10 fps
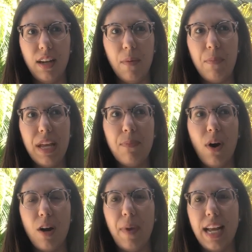A big
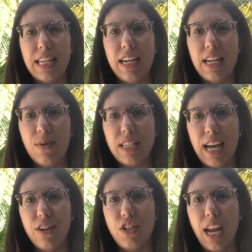part of my identity was
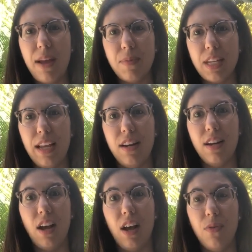kind of shaped and